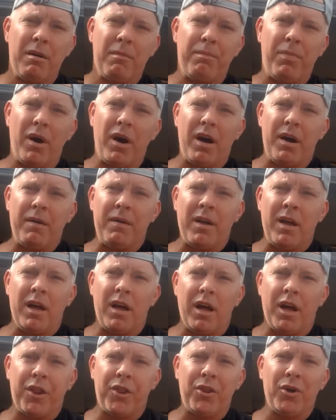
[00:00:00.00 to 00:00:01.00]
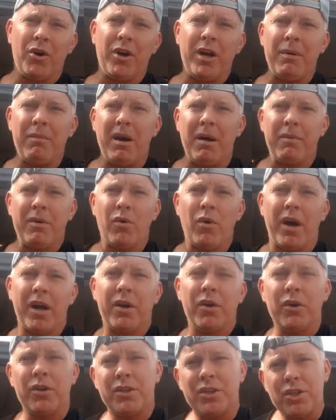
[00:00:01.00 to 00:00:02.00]
but I thought it might be
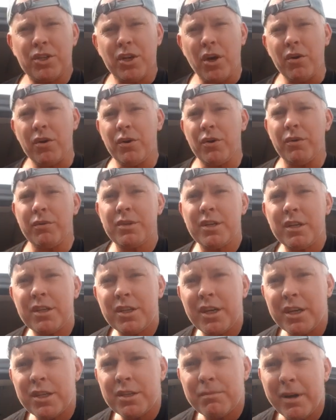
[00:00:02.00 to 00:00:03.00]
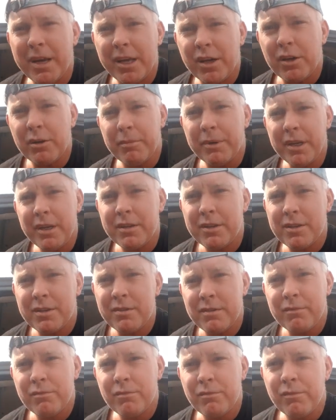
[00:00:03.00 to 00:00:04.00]
quite good to show you, I'm just going to change my angle a bit,
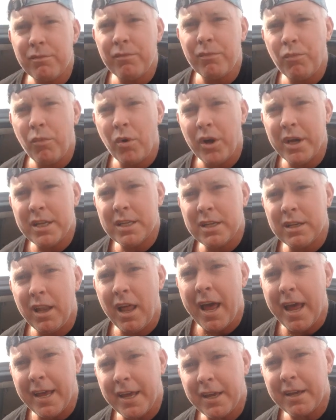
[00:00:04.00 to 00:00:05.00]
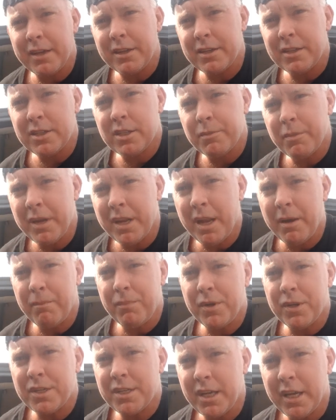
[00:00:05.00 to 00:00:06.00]
what it's like to be an
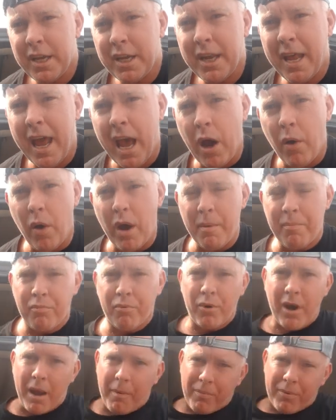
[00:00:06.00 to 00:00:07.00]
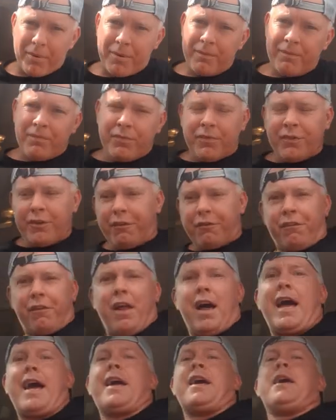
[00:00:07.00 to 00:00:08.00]
amputee and how I prep to
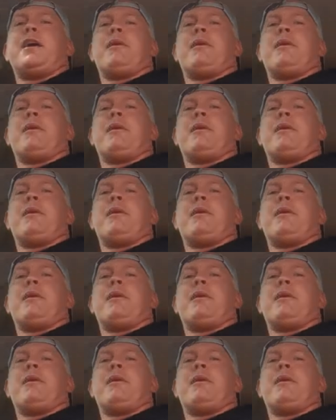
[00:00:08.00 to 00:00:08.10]
fly,